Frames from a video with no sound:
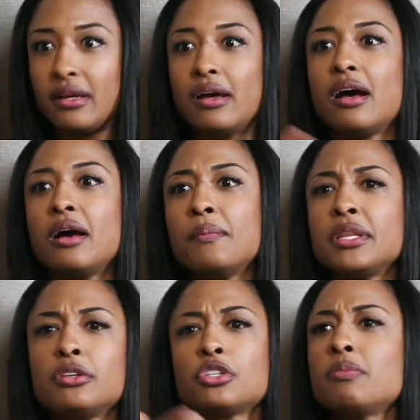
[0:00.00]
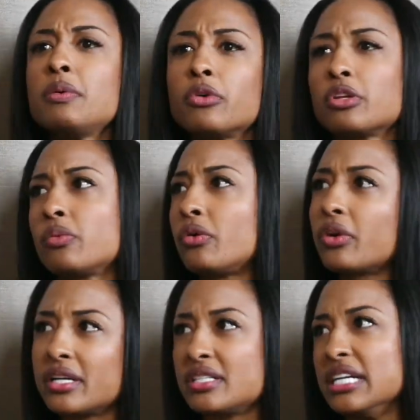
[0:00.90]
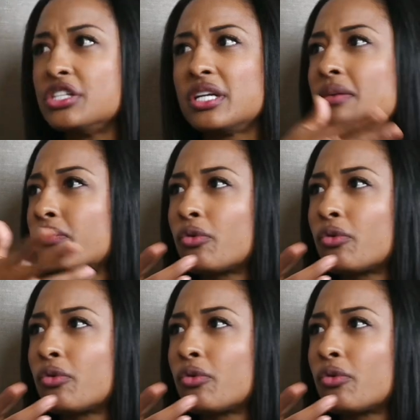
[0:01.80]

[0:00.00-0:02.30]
And there should be more than one organization,